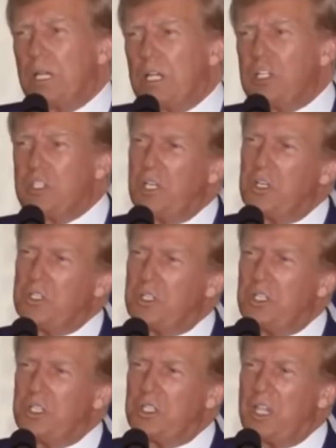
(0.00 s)
So the left
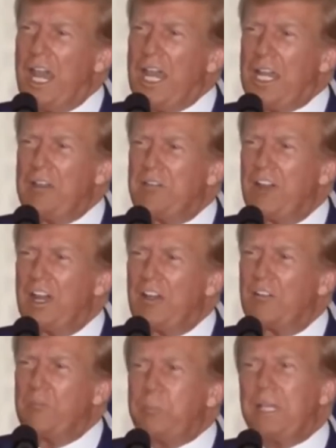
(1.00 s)
knows that this is going to poison the
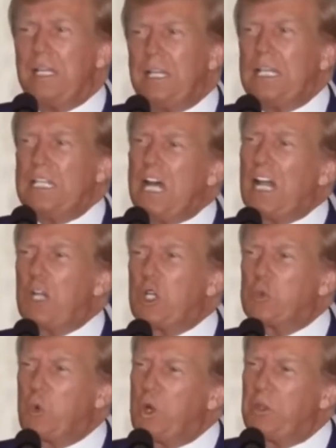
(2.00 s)
well a little bit more with
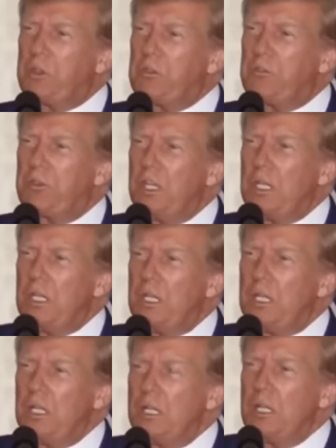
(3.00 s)
Trump, and they're hoping that they
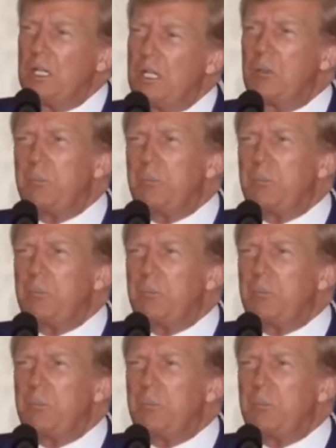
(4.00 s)
can count on